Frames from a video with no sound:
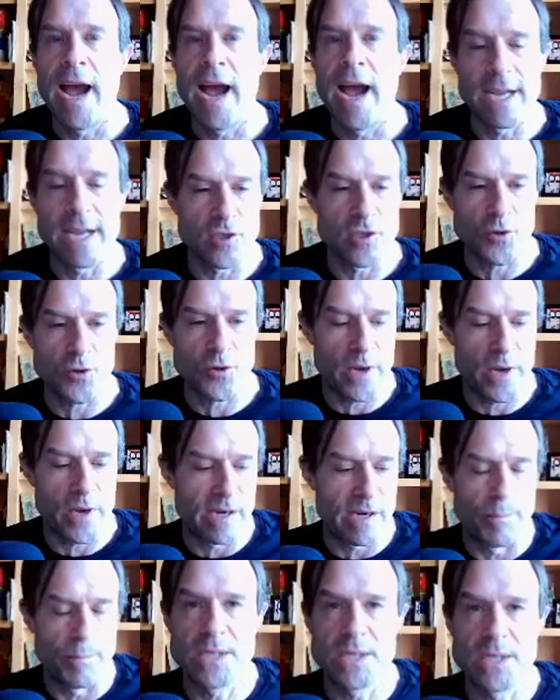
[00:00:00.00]
I just created
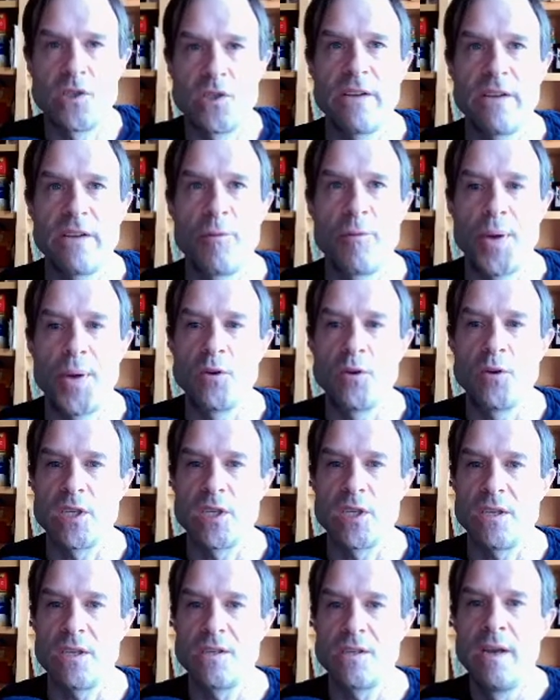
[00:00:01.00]
a bunch of different
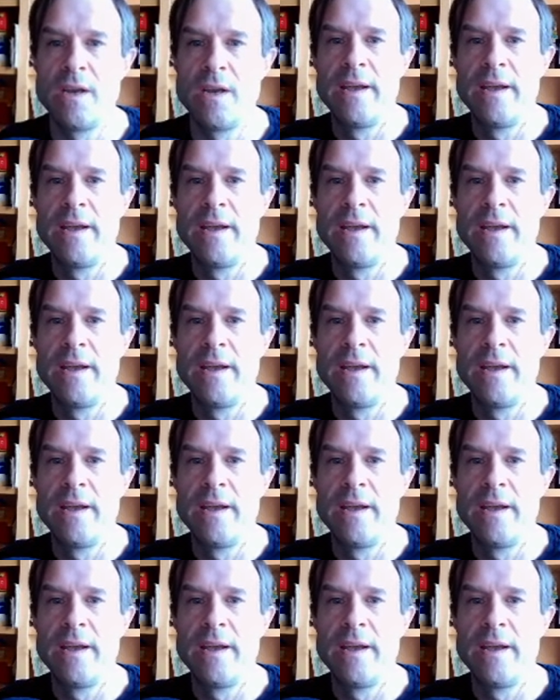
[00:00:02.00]
poses